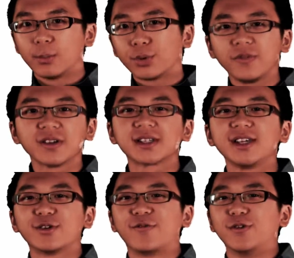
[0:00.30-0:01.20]
Previously,
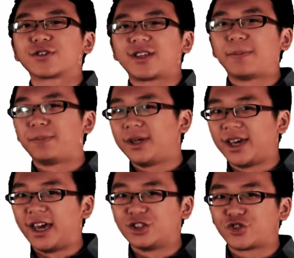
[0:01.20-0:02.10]
you've looked at
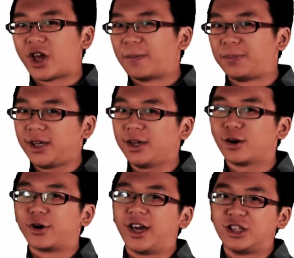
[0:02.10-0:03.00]
pH and
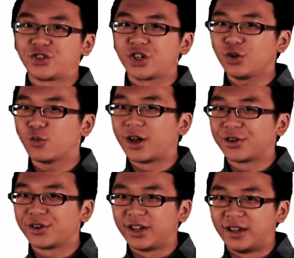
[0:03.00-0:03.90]
pOH, and you
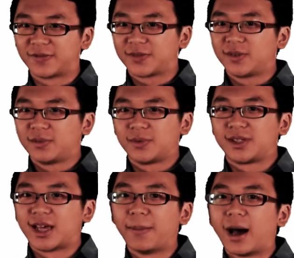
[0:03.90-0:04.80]
wondered if
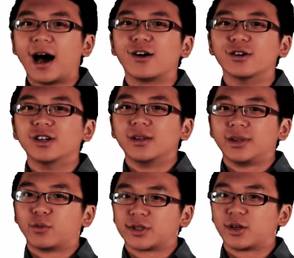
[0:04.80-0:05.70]
somehow
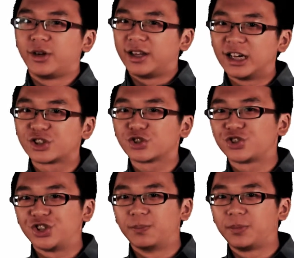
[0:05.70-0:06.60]
there was a
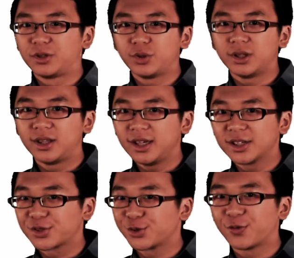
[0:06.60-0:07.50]
relationship between
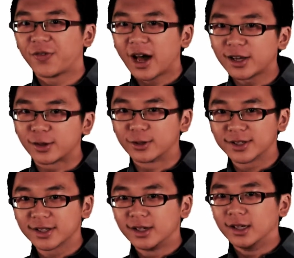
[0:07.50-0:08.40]
these two values.